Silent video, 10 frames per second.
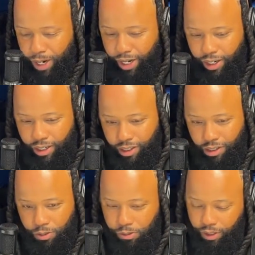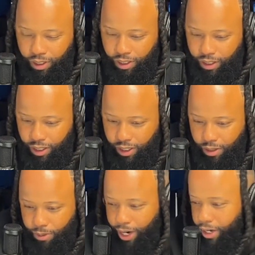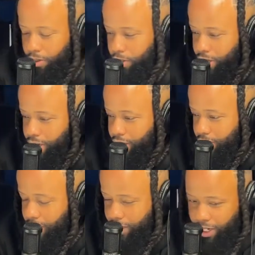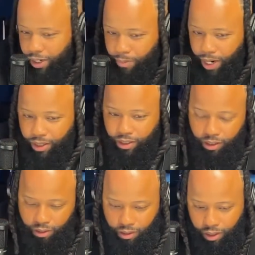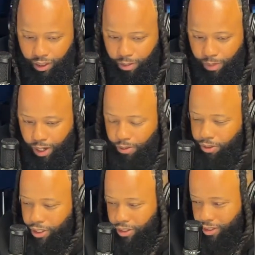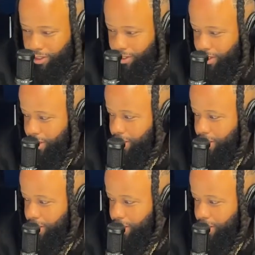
that kid choosing inlet, why they going to inlet, damn my district, damn my region,